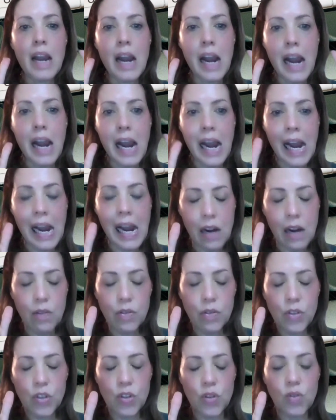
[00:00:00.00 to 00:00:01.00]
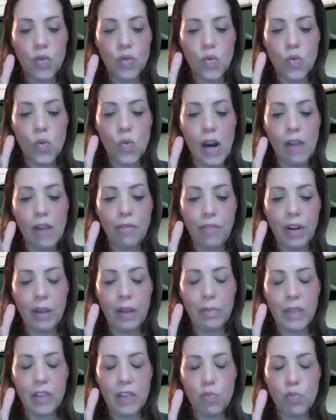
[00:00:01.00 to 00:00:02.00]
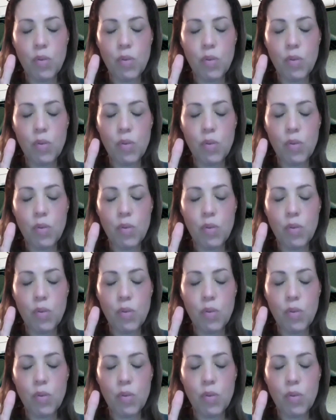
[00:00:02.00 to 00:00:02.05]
how do I frame this